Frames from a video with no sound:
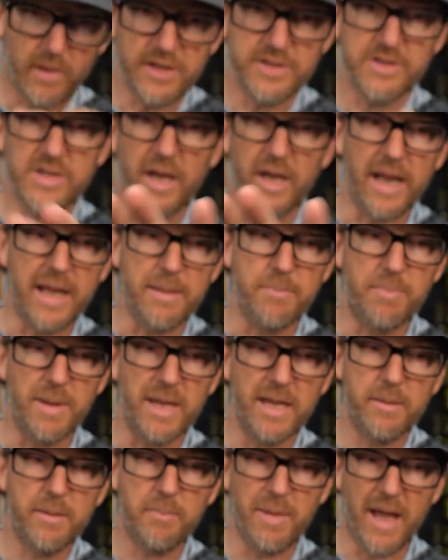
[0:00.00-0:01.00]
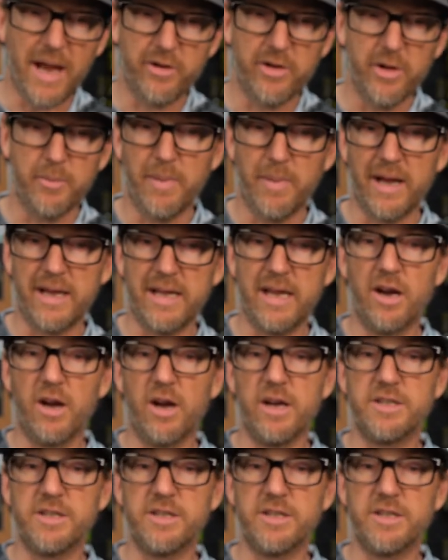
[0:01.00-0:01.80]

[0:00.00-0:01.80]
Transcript: It's got a big back grip back here.